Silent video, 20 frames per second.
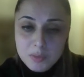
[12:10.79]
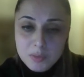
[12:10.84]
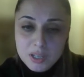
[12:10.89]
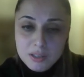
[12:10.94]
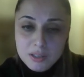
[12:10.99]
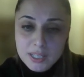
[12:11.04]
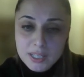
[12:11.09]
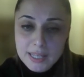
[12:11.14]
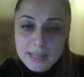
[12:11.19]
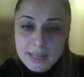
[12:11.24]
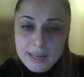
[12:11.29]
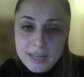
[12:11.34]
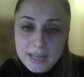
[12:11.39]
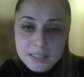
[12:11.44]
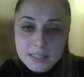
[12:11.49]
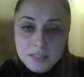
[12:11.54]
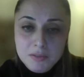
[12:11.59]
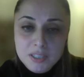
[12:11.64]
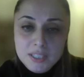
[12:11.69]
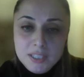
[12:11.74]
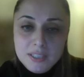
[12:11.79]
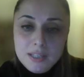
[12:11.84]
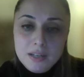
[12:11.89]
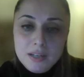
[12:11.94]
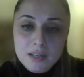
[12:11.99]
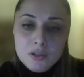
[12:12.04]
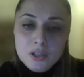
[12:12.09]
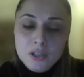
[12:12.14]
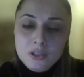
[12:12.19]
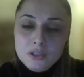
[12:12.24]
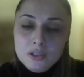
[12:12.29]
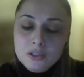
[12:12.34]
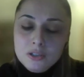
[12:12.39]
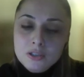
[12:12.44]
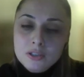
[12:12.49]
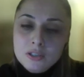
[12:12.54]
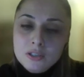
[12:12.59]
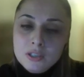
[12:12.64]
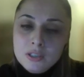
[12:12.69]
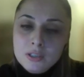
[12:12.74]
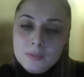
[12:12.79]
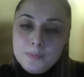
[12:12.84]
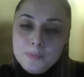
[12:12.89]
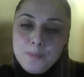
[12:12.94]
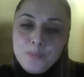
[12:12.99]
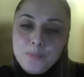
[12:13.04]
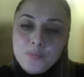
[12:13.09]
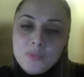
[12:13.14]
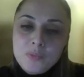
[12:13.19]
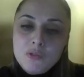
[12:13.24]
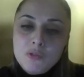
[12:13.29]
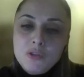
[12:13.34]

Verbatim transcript: modeling an activity that occurs from